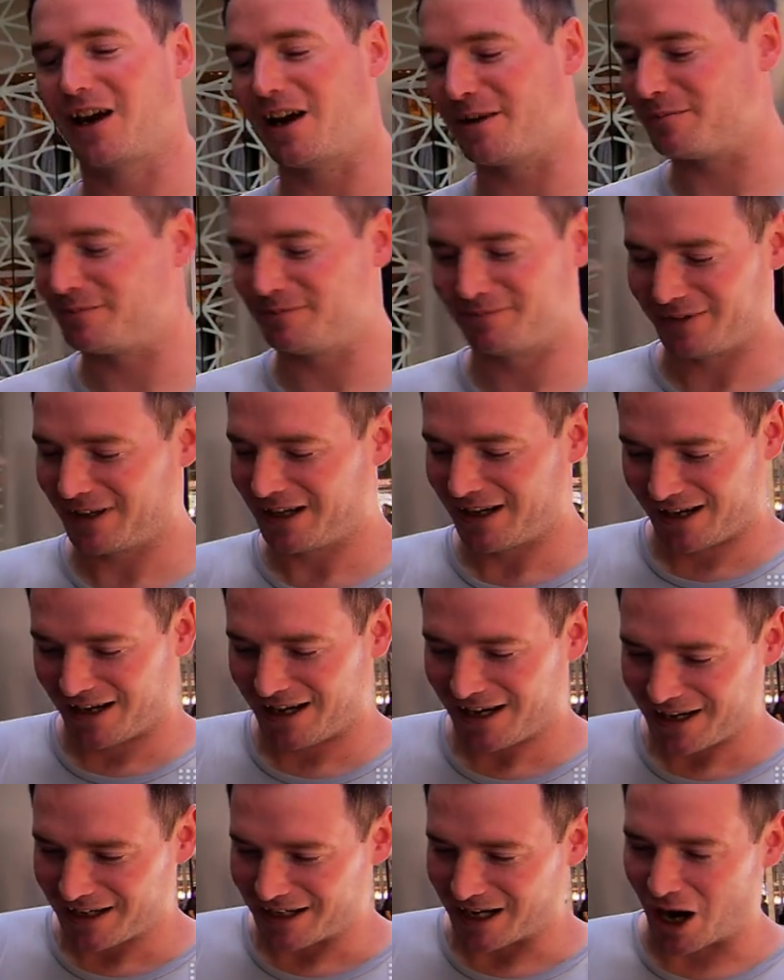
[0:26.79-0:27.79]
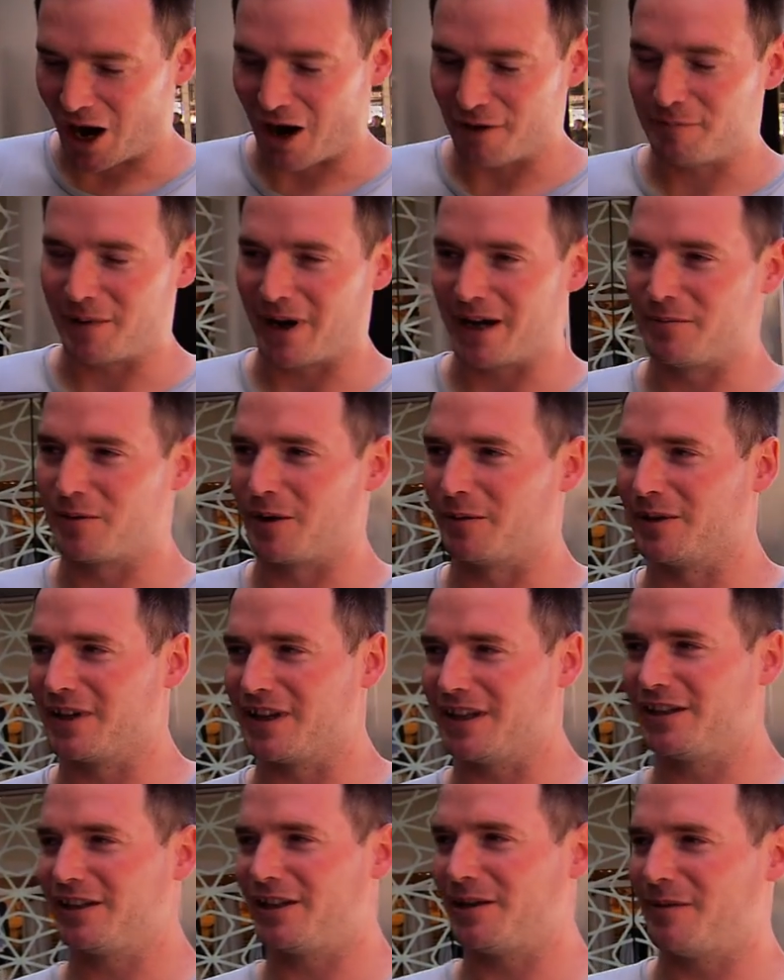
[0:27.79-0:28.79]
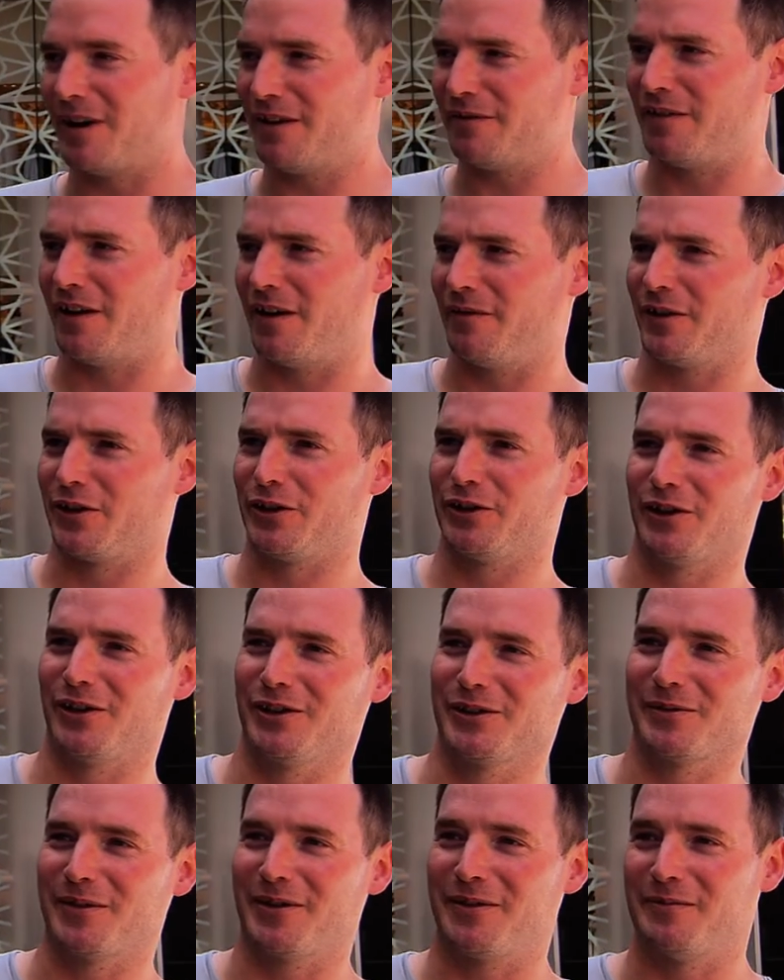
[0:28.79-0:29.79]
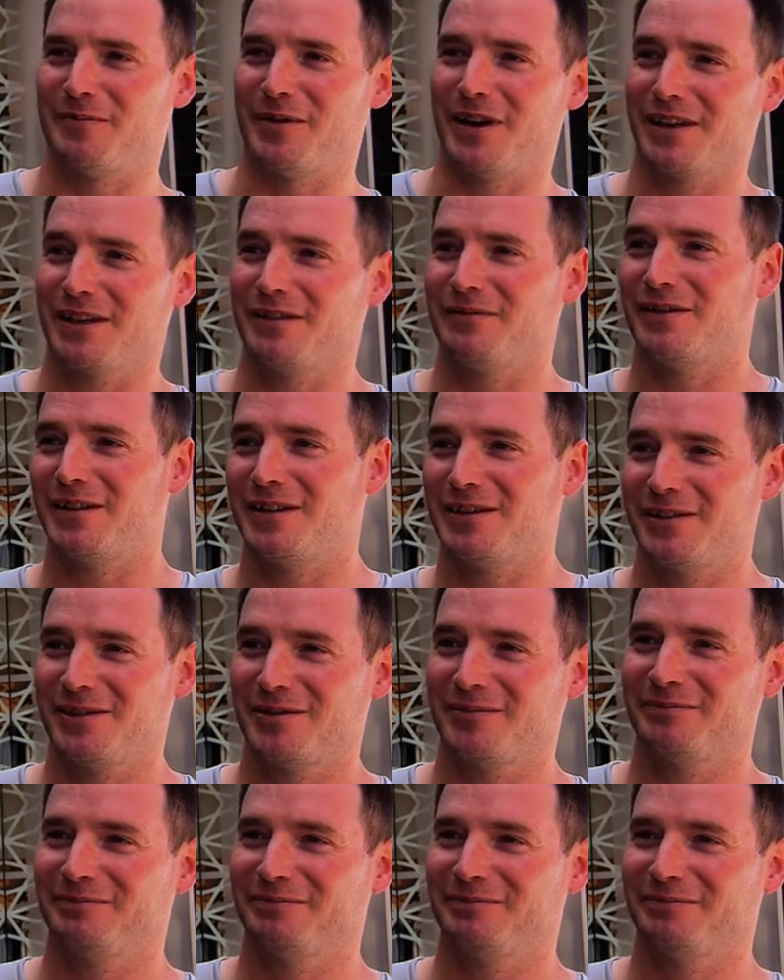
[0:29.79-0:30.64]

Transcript: I, yeah, I've paid probably this year about $500 worth of parking fines.